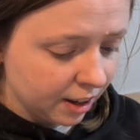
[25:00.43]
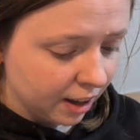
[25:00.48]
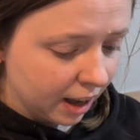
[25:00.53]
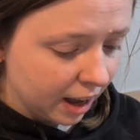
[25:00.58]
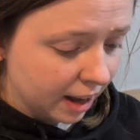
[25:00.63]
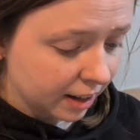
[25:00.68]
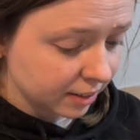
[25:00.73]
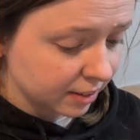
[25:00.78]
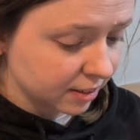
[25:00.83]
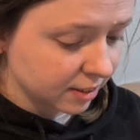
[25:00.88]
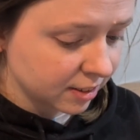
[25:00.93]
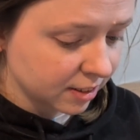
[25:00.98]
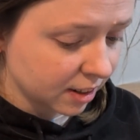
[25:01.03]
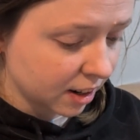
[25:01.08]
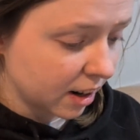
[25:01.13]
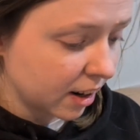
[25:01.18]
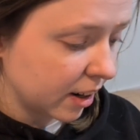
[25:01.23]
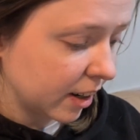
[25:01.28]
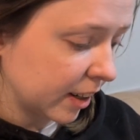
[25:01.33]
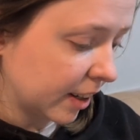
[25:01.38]
had to
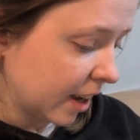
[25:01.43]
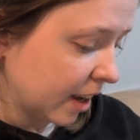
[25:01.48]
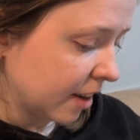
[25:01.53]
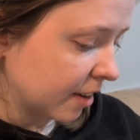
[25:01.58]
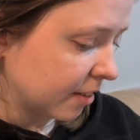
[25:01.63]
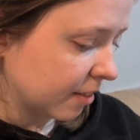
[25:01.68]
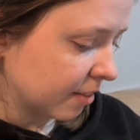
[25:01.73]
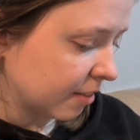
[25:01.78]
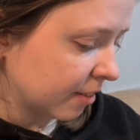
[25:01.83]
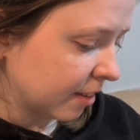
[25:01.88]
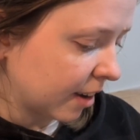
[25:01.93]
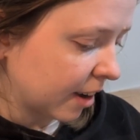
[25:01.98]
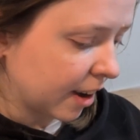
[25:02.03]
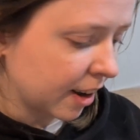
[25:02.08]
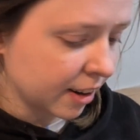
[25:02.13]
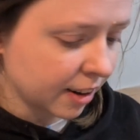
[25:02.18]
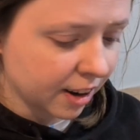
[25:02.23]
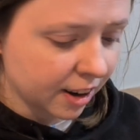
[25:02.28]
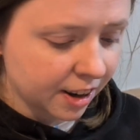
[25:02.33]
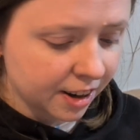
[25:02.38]
start again,
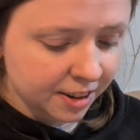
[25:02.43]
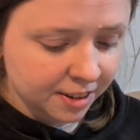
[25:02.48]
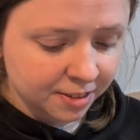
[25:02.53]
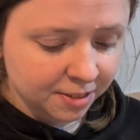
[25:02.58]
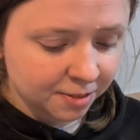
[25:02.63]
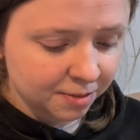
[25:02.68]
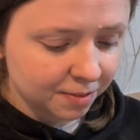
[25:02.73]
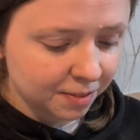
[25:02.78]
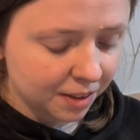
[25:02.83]
and I